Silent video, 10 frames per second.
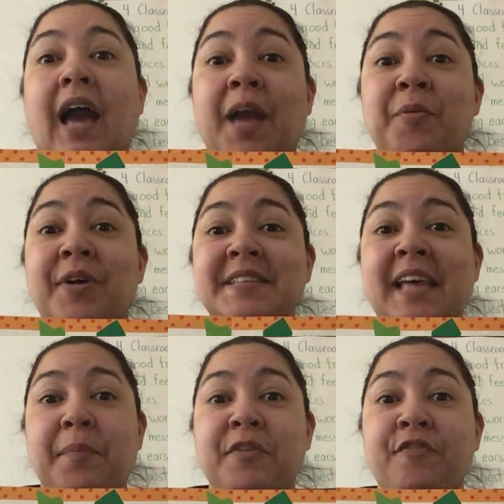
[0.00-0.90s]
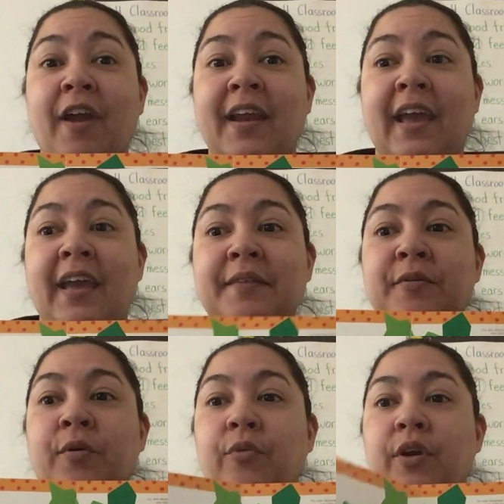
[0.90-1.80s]
Hi boys, happy Friday.
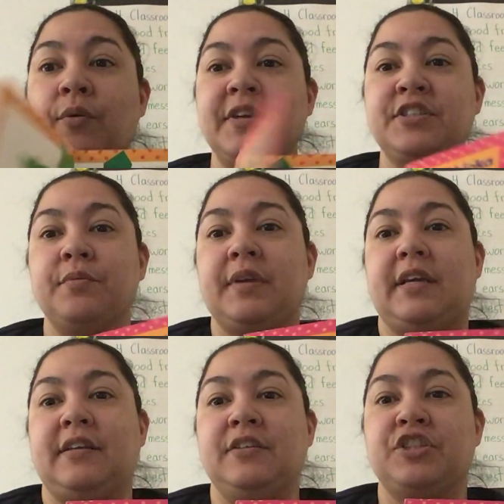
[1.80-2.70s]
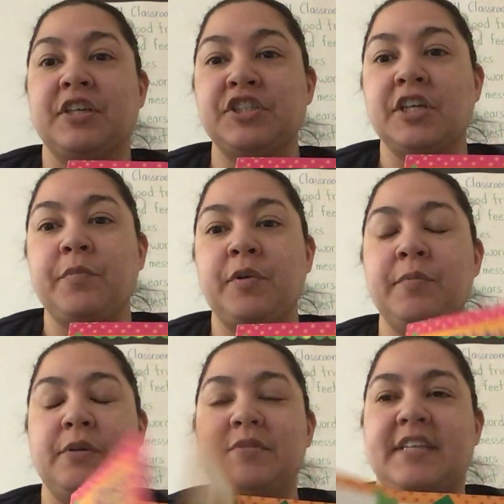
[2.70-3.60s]
We're going to read Chicka Chicka Boom
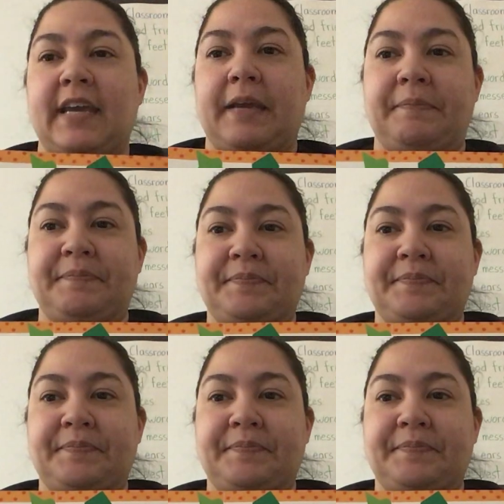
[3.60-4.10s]
Boom today.